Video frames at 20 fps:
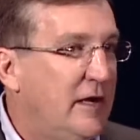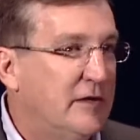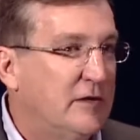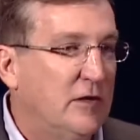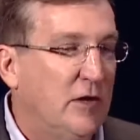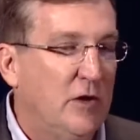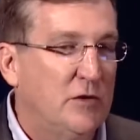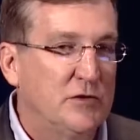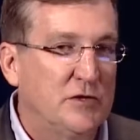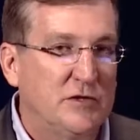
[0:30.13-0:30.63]

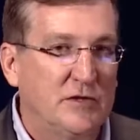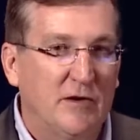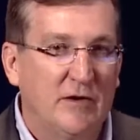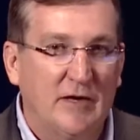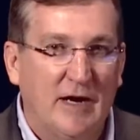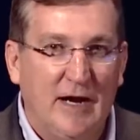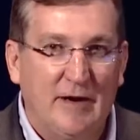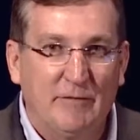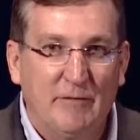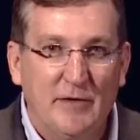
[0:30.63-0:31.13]
closes our
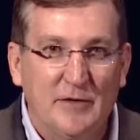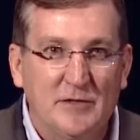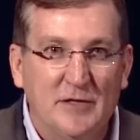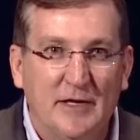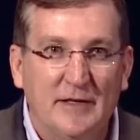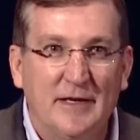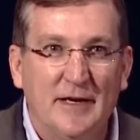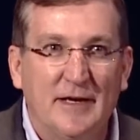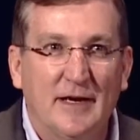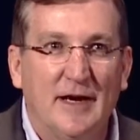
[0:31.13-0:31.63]
conference. I
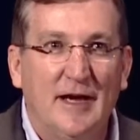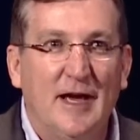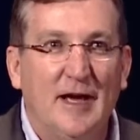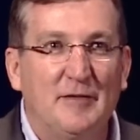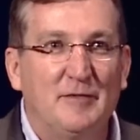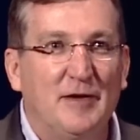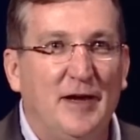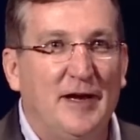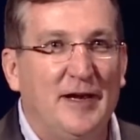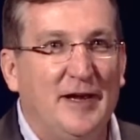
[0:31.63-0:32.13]
think
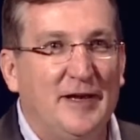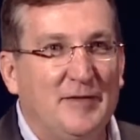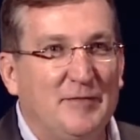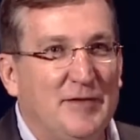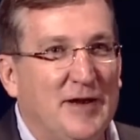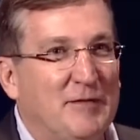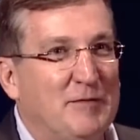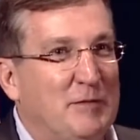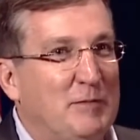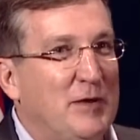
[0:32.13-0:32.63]
I even
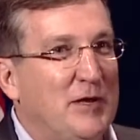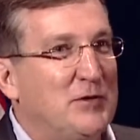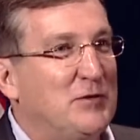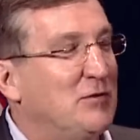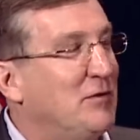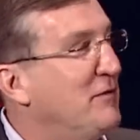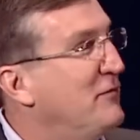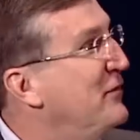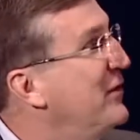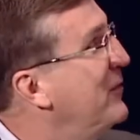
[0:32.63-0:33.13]
have a
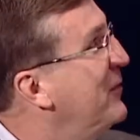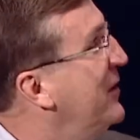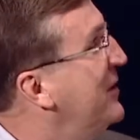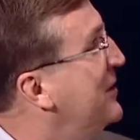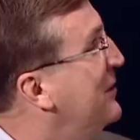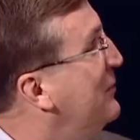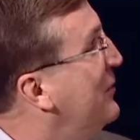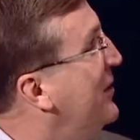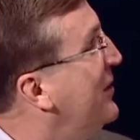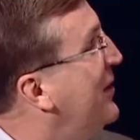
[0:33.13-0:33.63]
picture of Frederick
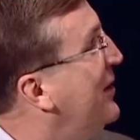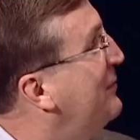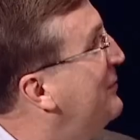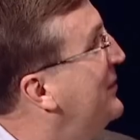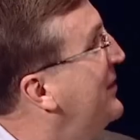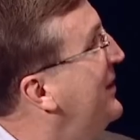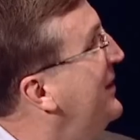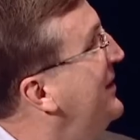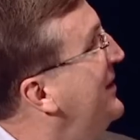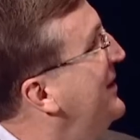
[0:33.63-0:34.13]
to put up.
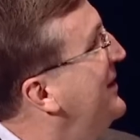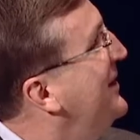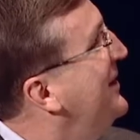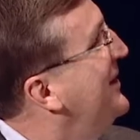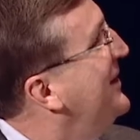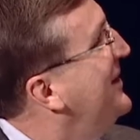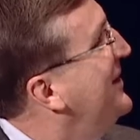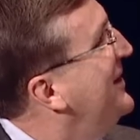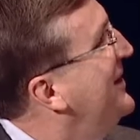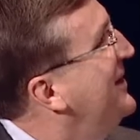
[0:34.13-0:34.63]

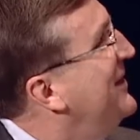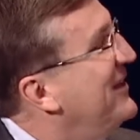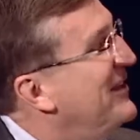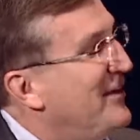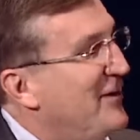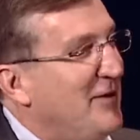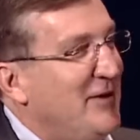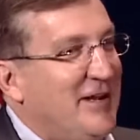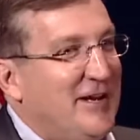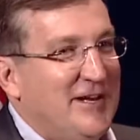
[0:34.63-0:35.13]

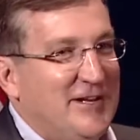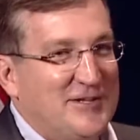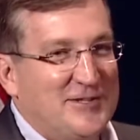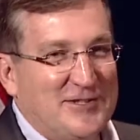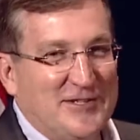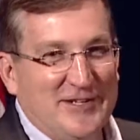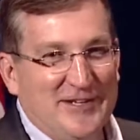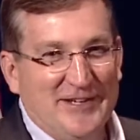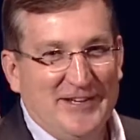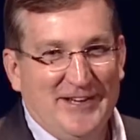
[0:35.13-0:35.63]
There he
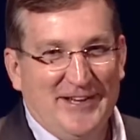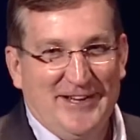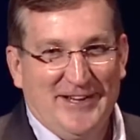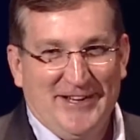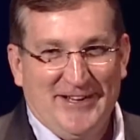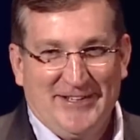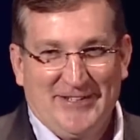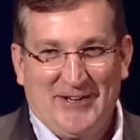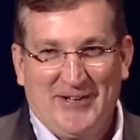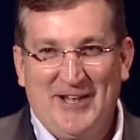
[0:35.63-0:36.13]
is.
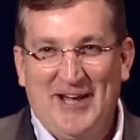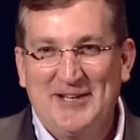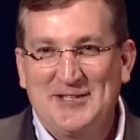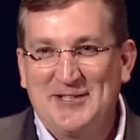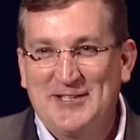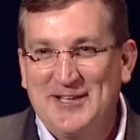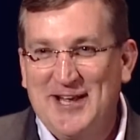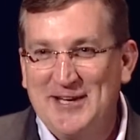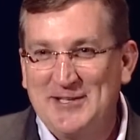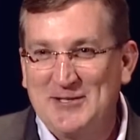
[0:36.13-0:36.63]
Well,
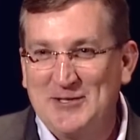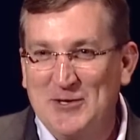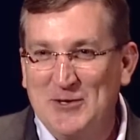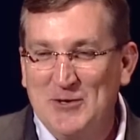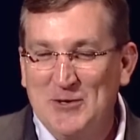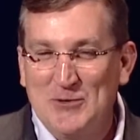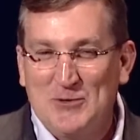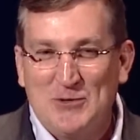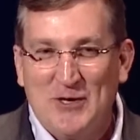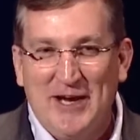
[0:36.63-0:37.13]
that's the
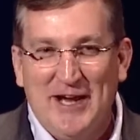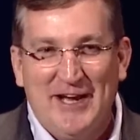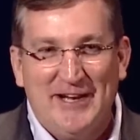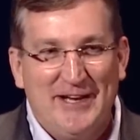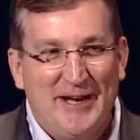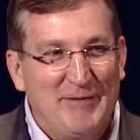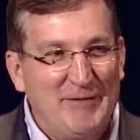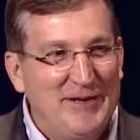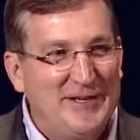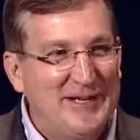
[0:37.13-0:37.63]
new trend.
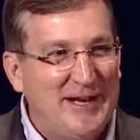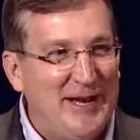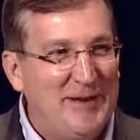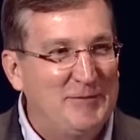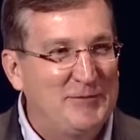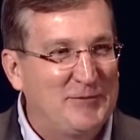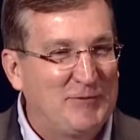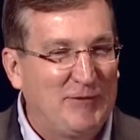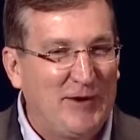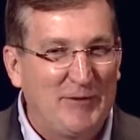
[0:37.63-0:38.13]
Every
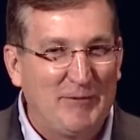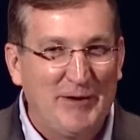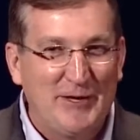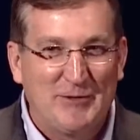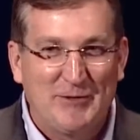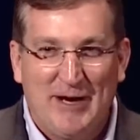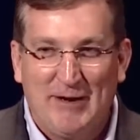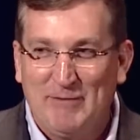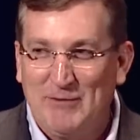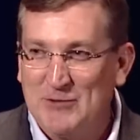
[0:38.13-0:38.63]
time Frederick
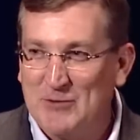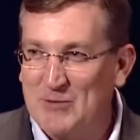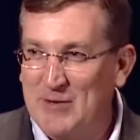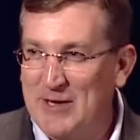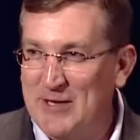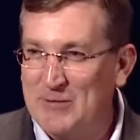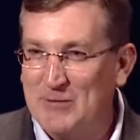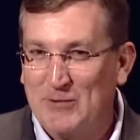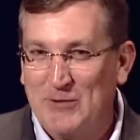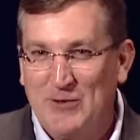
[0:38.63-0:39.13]
travels
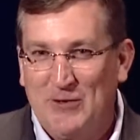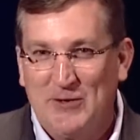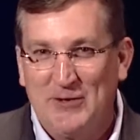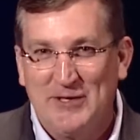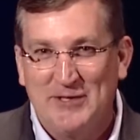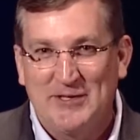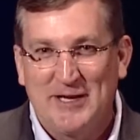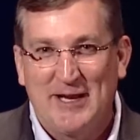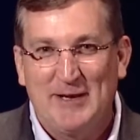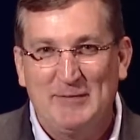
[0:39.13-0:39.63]
around the world,
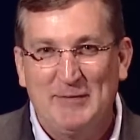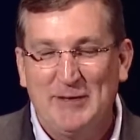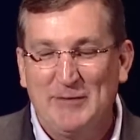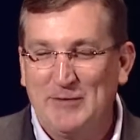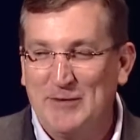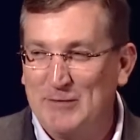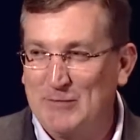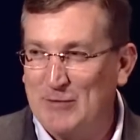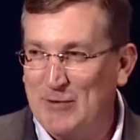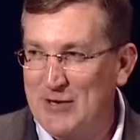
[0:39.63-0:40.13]
he's got to be
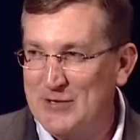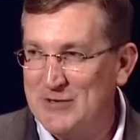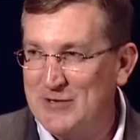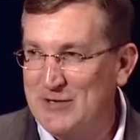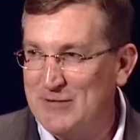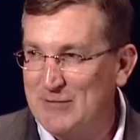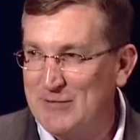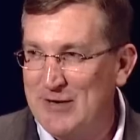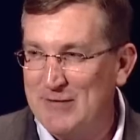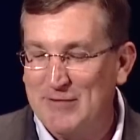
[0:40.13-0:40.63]
with the president
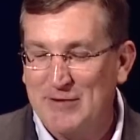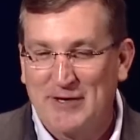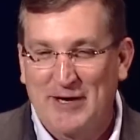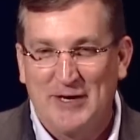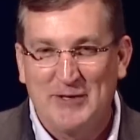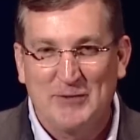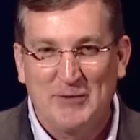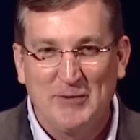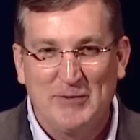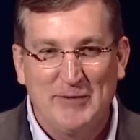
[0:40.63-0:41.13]
of whatever
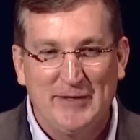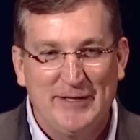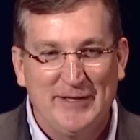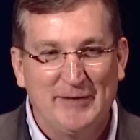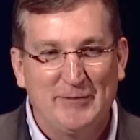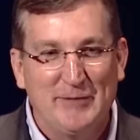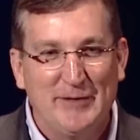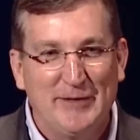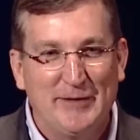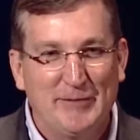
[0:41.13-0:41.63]
country
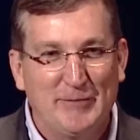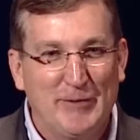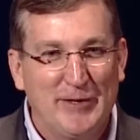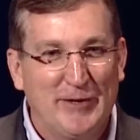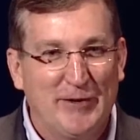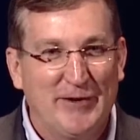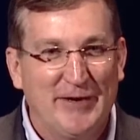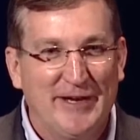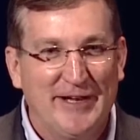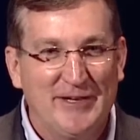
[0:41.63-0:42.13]
we
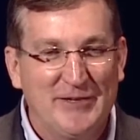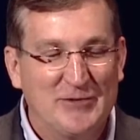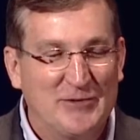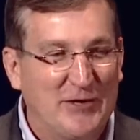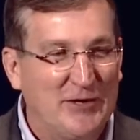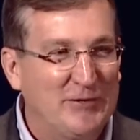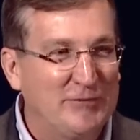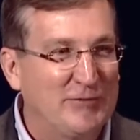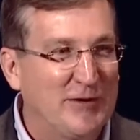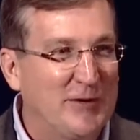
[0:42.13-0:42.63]
are in.
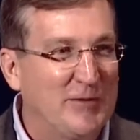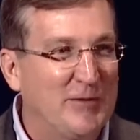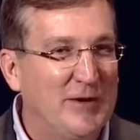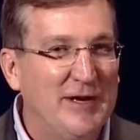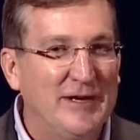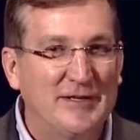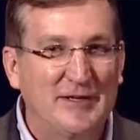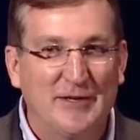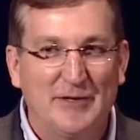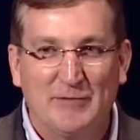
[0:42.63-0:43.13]
So,
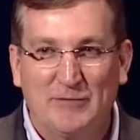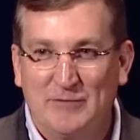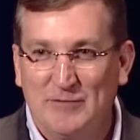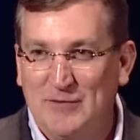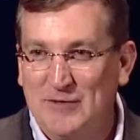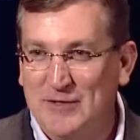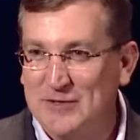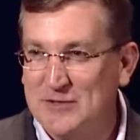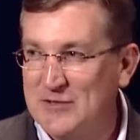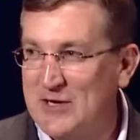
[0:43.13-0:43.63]
Frederick, the
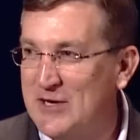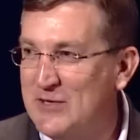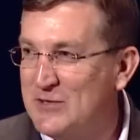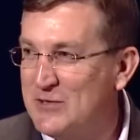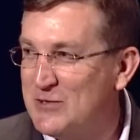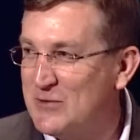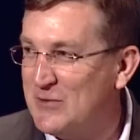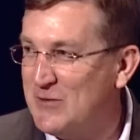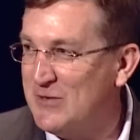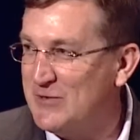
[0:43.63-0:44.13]
stage
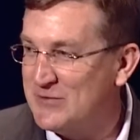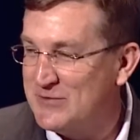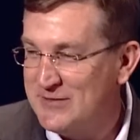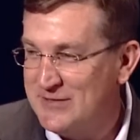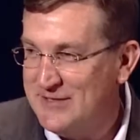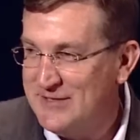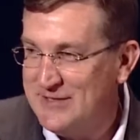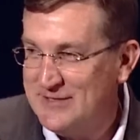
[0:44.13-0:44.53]
is yours.